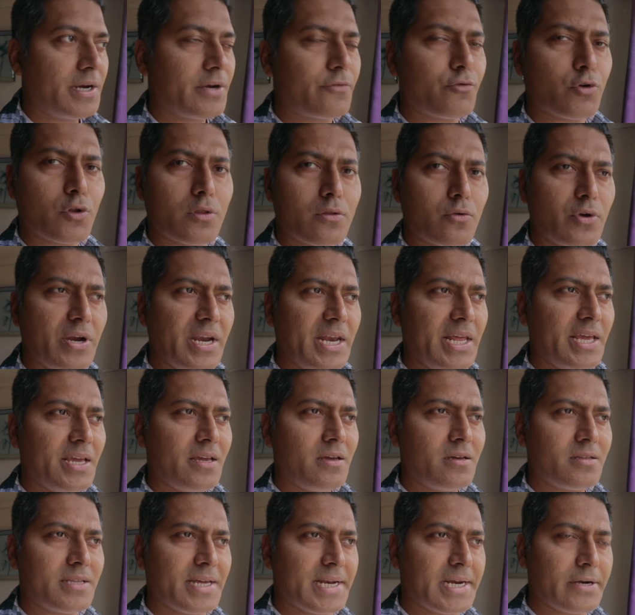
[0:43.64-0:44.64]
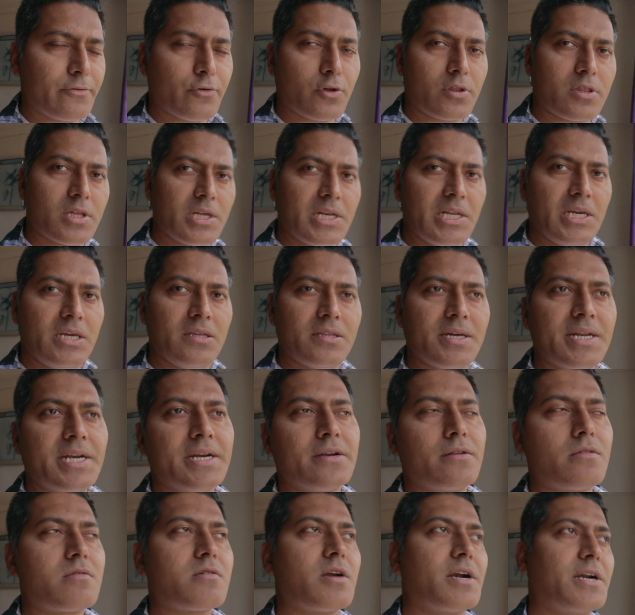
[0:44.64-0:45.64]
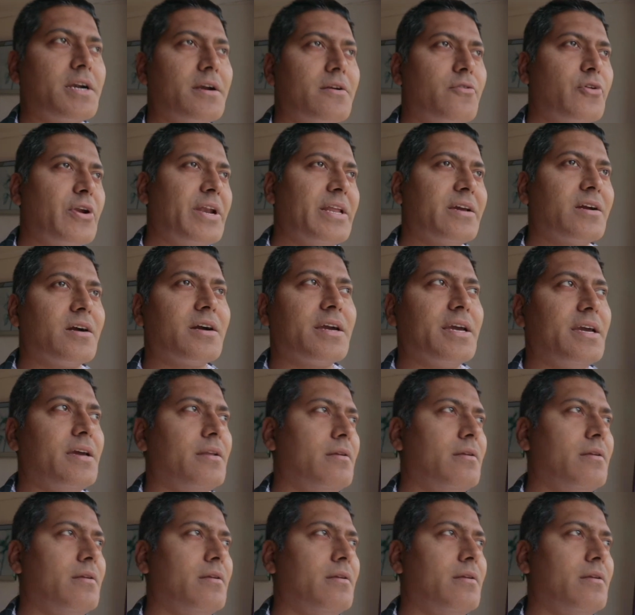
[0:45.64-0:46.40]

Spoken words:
It was raining, then it was sunny, then it started raining again.